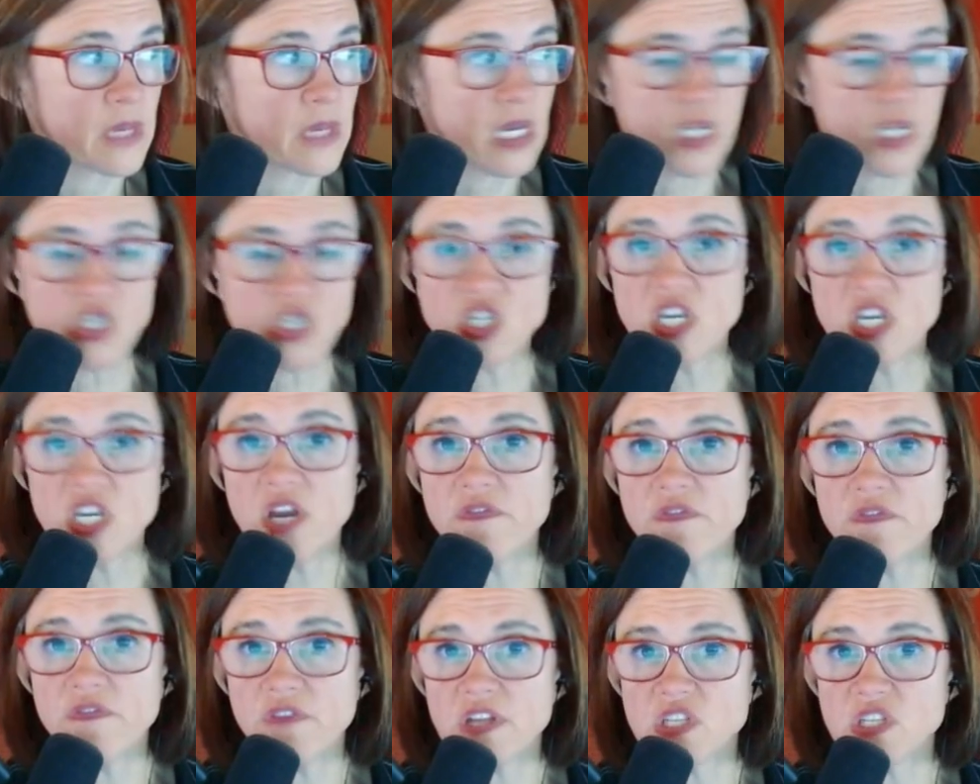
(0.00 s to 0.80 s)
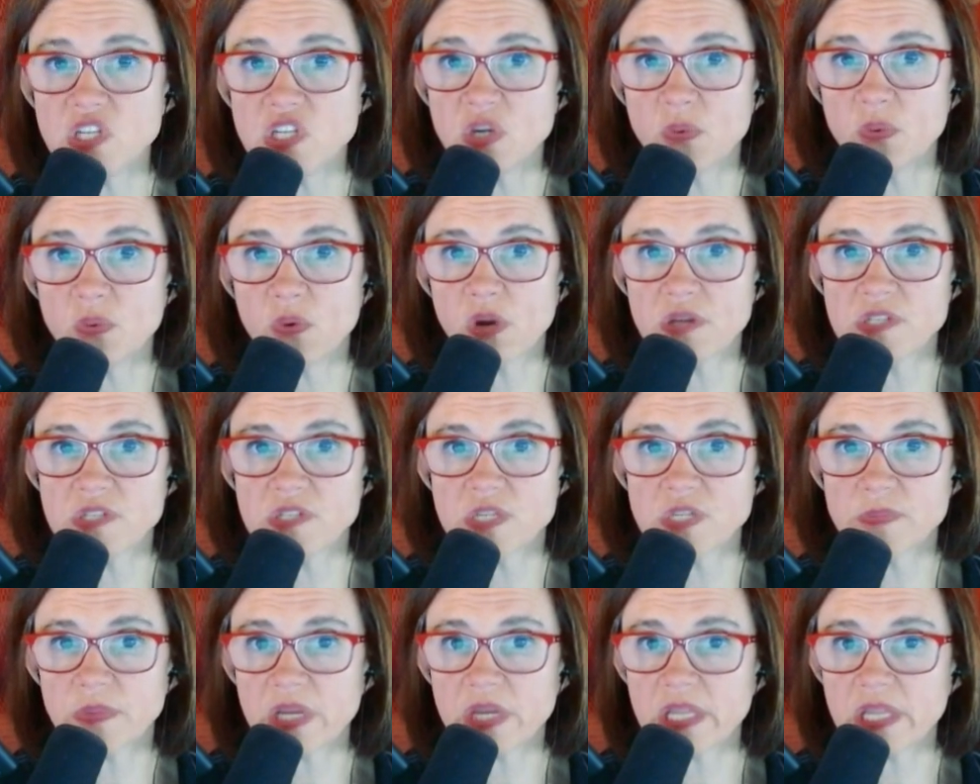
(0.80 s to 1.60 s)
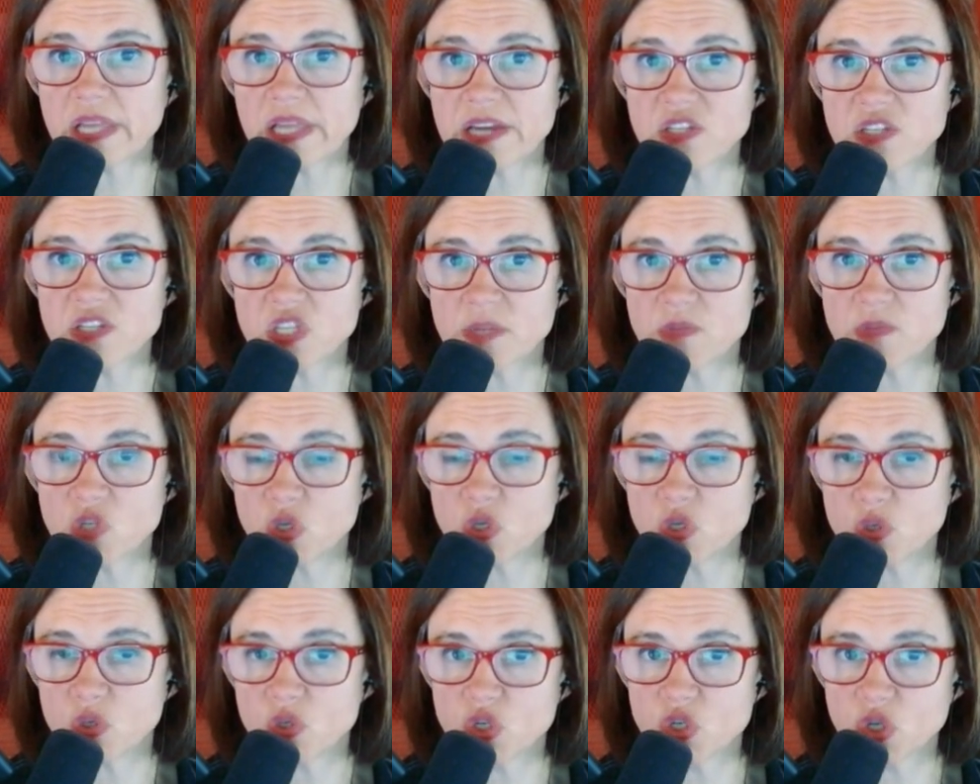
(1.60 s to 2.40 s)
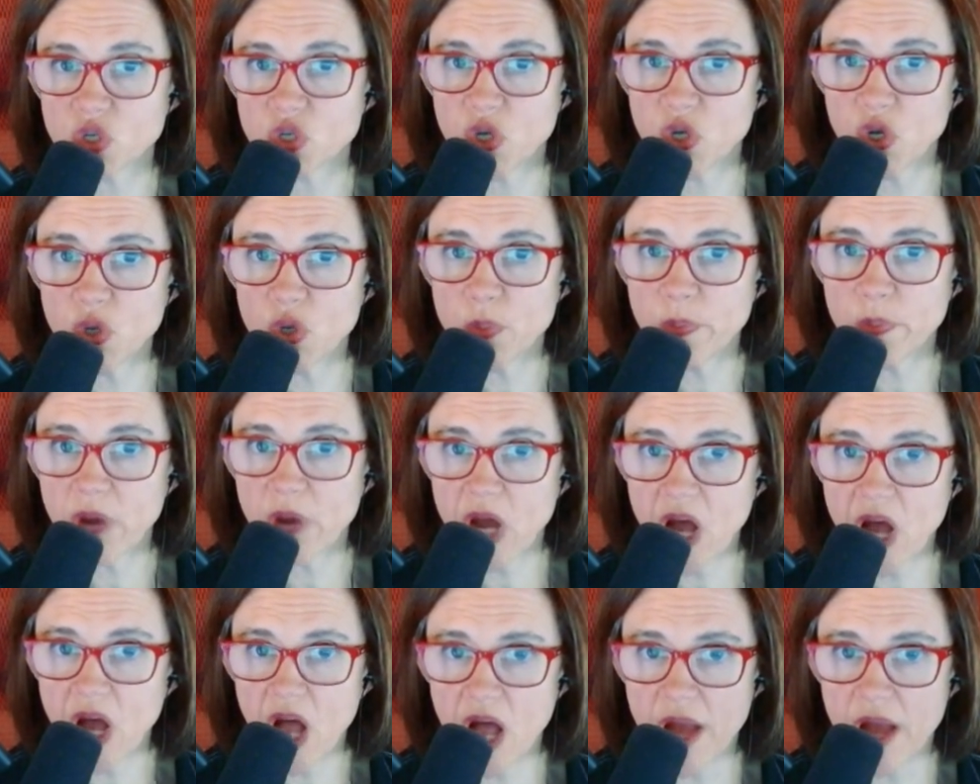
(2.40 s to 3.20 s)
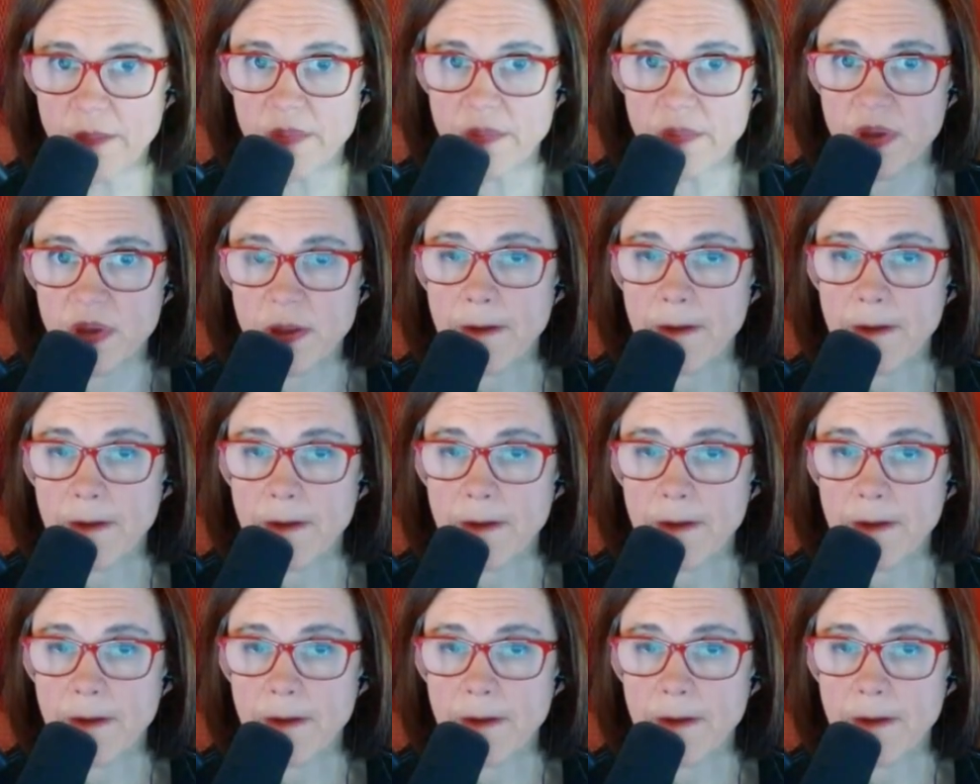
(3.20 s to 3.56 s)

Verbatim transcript: A geofencing warrant simply allows them to scoop up